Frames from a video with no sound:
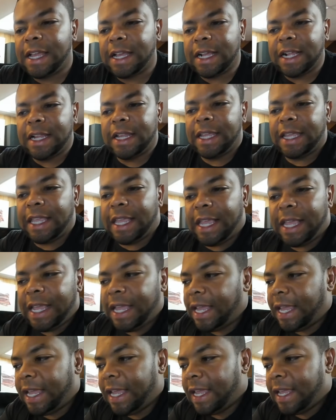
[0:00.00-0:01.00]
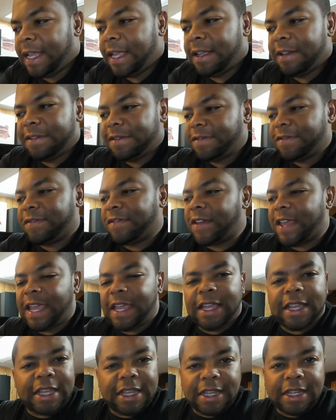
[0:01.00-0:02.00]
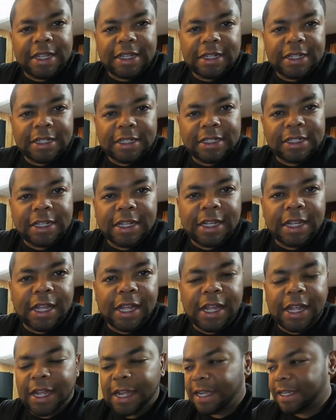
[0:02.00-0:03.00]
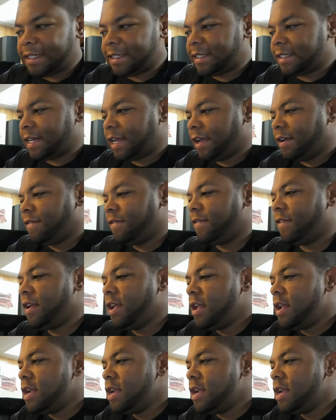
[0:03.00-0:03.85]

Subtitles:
clicky, fake stuff.